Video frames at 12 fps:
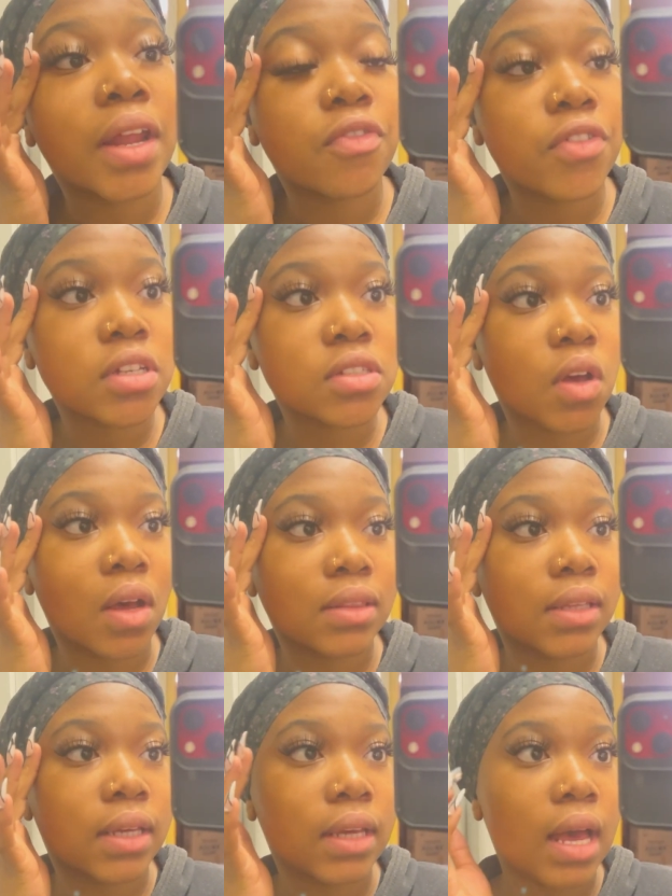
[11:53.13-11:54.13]
I first
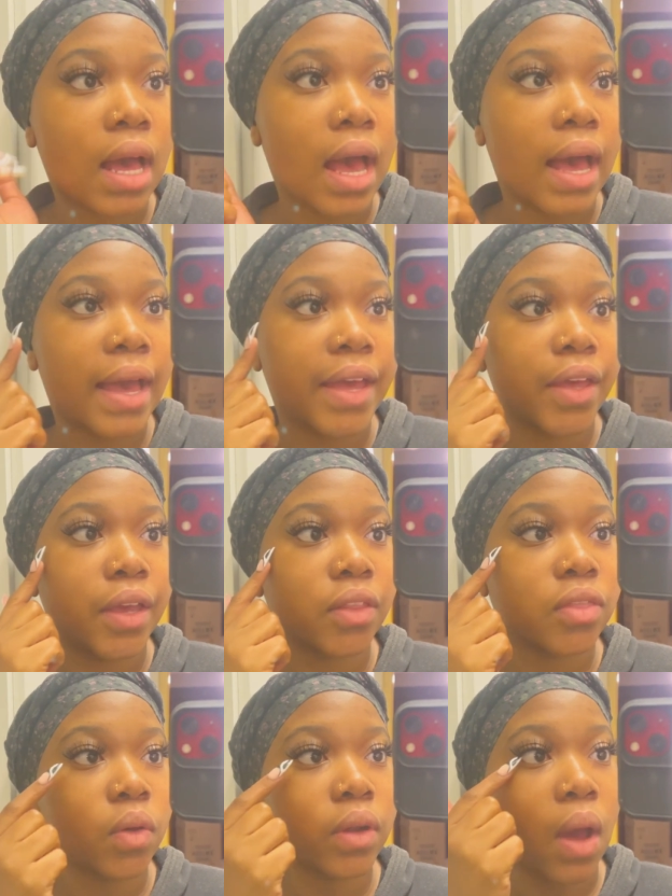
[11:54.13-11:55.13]
got there, I
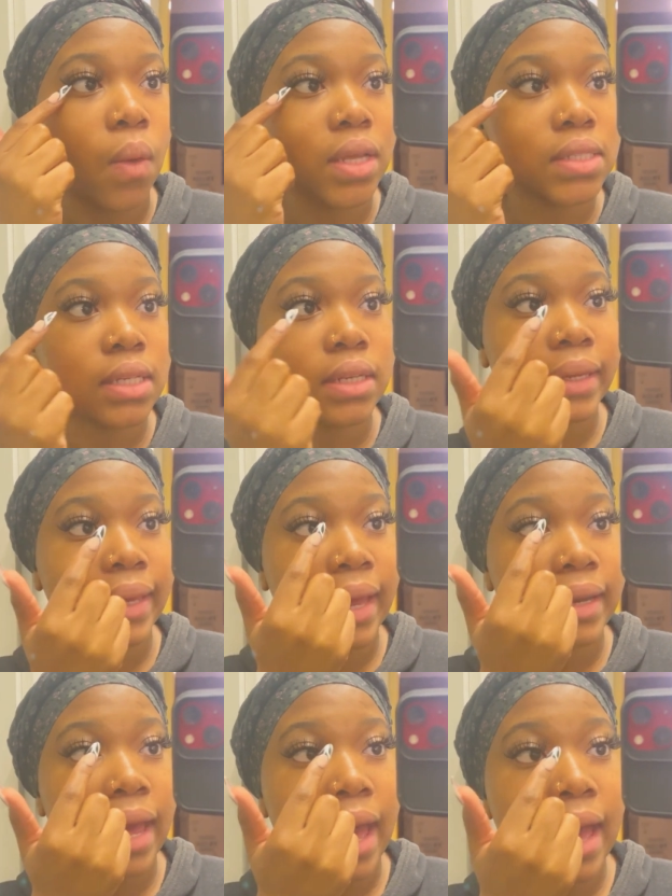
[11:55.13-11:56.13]
thought I wanted a
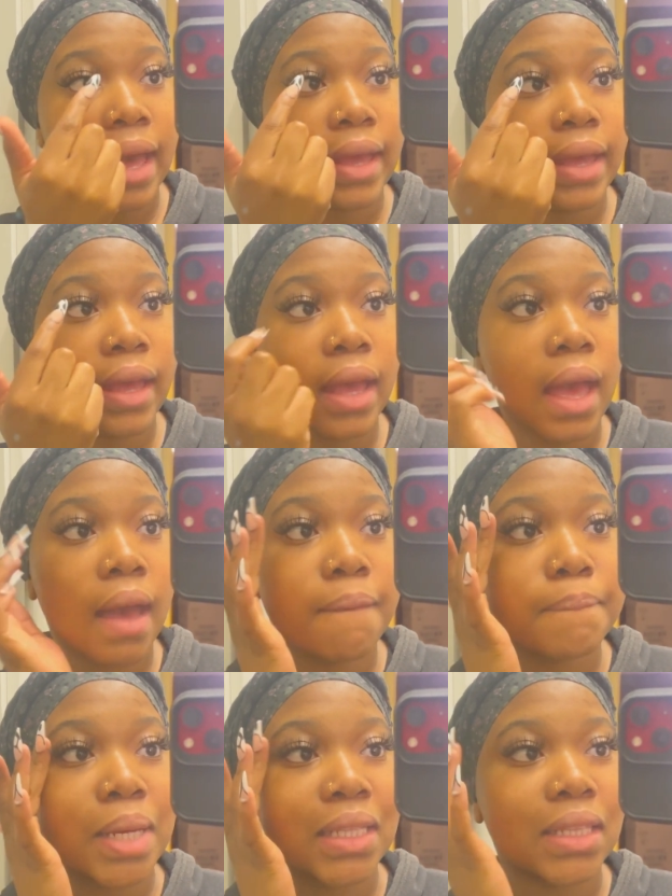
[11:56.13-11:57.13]
cat eye,
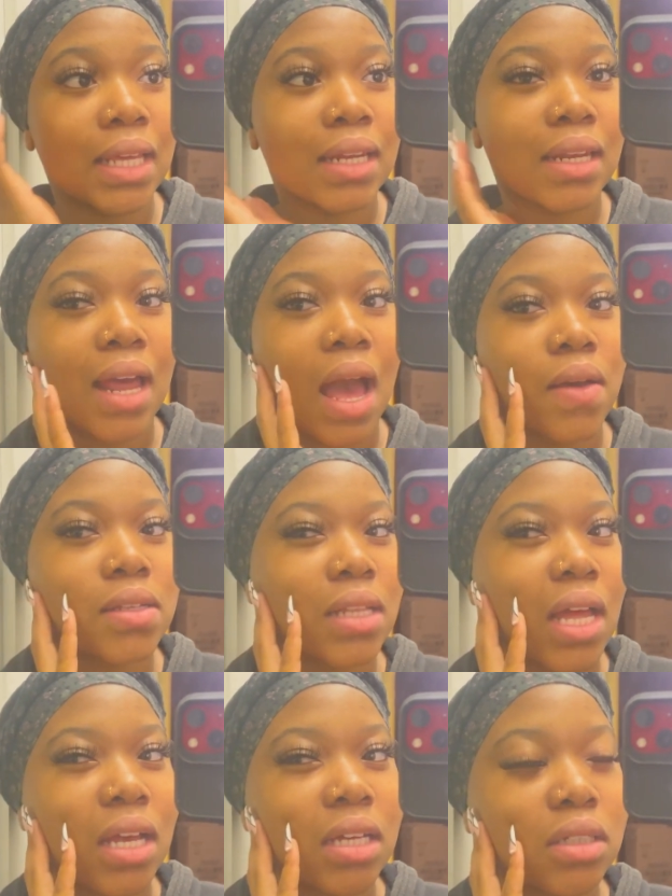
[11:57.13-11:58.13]
but then I was
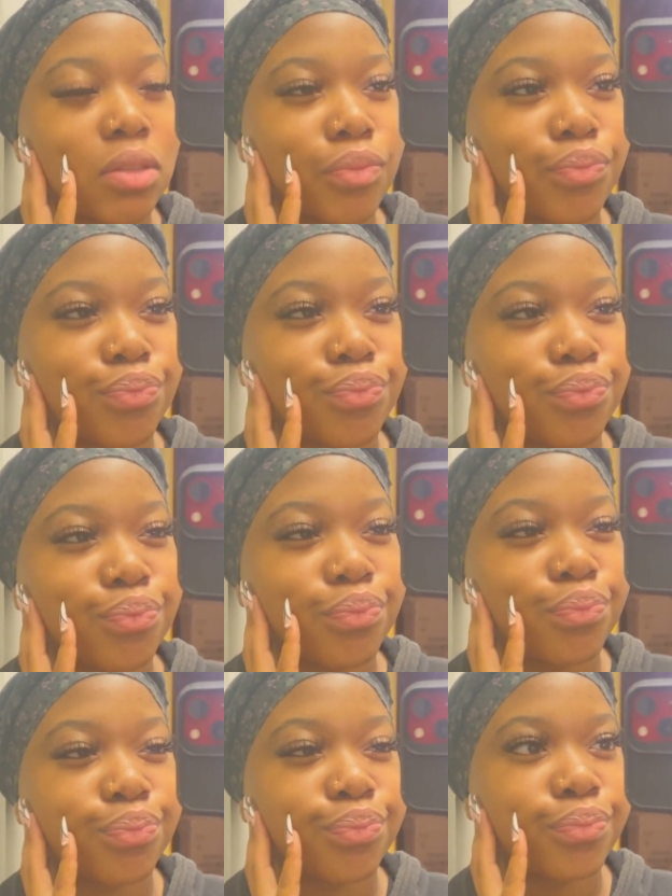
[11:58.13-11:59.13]
like,
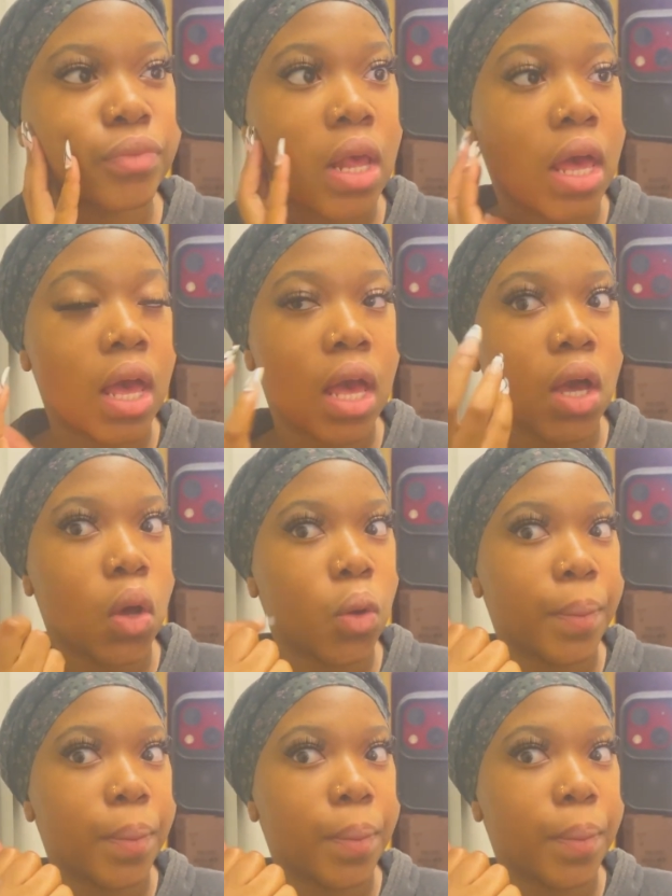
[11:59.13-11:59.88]
go